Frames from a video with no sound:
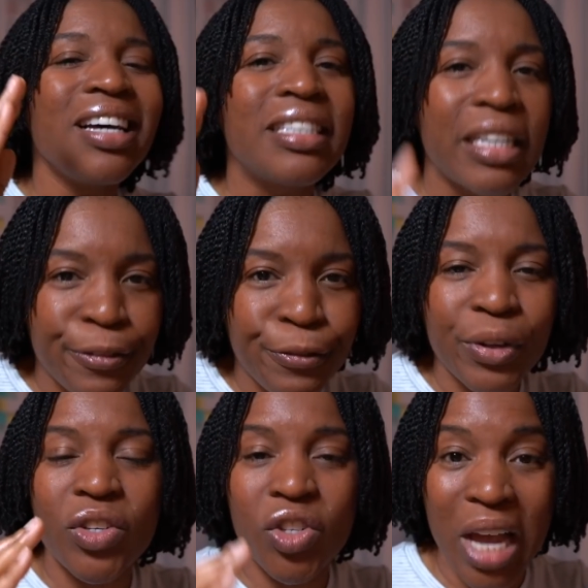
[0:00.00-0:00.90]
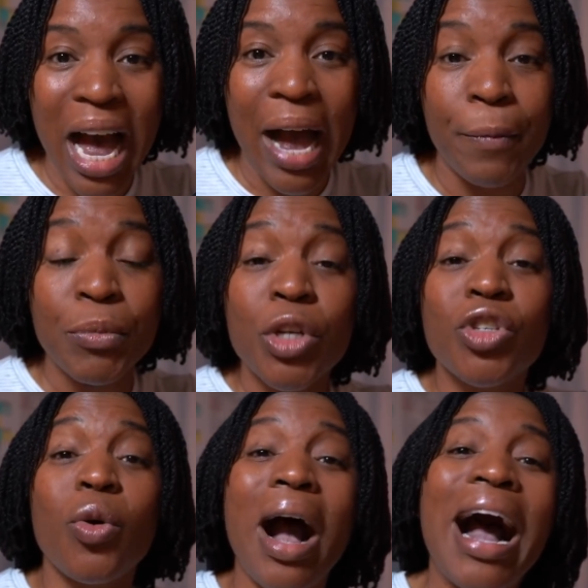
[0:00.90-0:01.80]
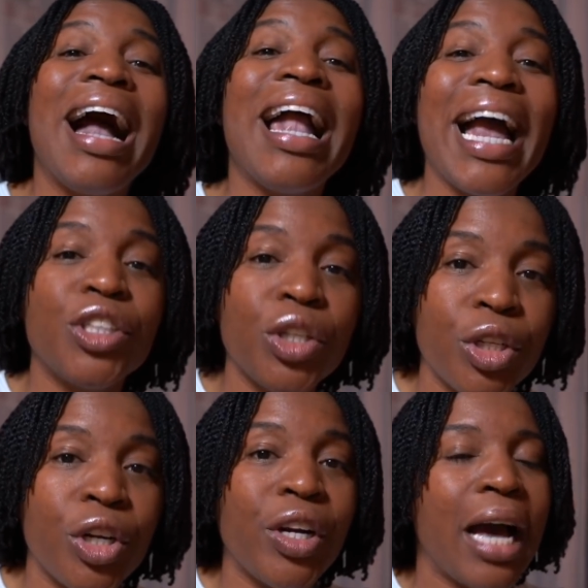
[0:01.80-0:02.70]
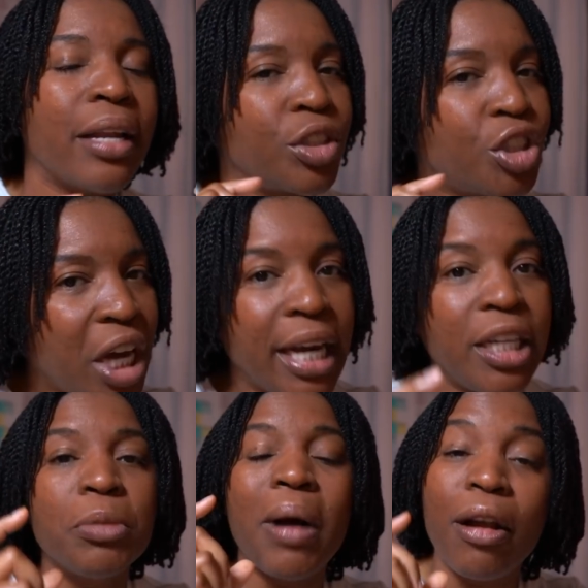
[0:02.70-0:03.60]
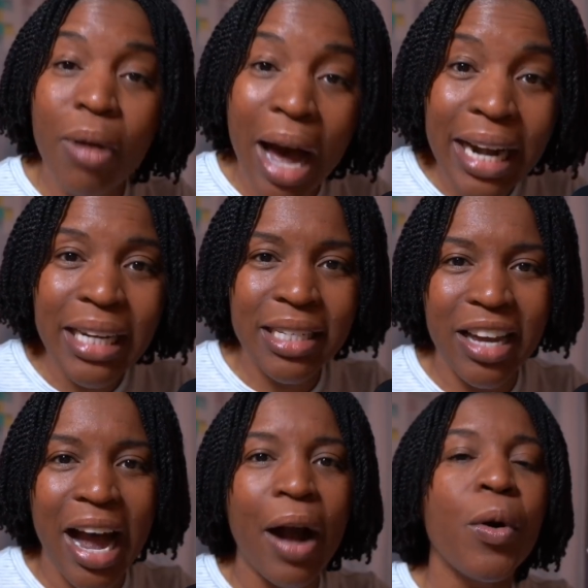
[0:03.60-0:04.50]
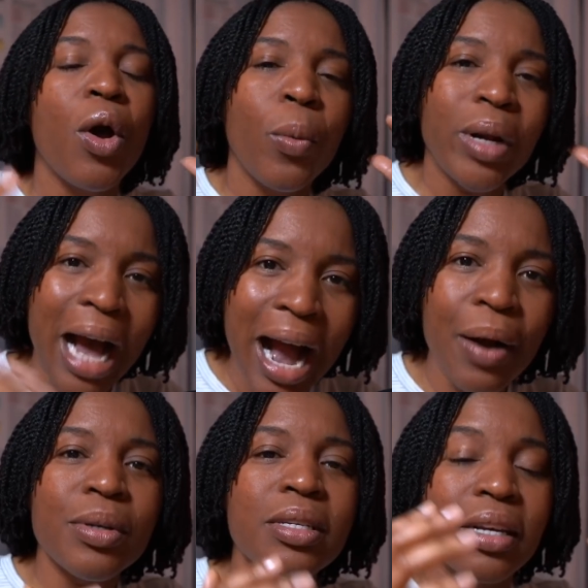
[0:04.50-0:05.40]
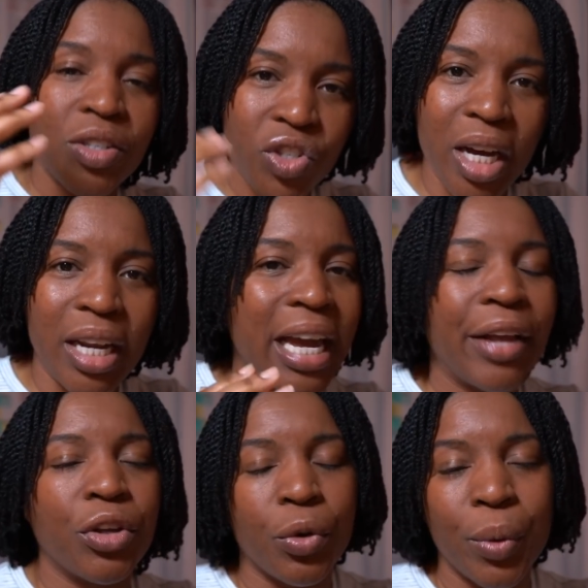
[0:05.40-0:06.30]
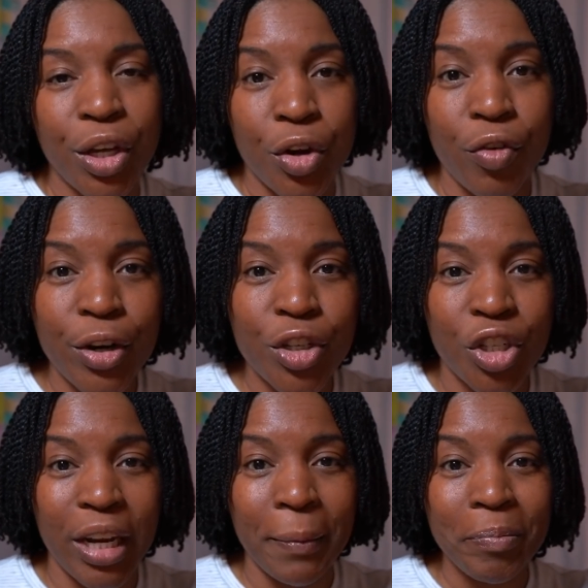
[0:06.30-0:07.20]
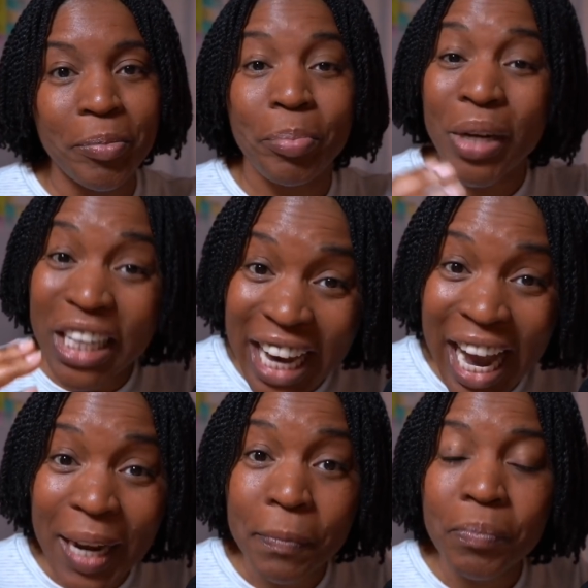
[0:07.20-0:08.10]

a different style. So I had to learn how to change my writing style when I was studying at the Korean university. But again,